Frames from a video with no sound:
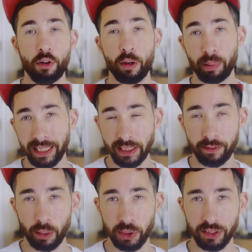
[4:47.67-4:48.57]
There are plenty of
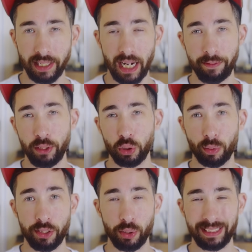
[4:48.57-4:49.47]
options there if you just
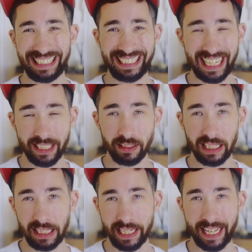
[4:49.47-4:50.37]
want to do a single
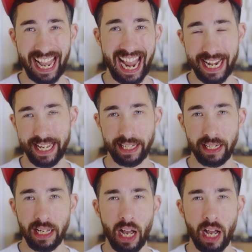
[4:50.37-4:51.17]
click edit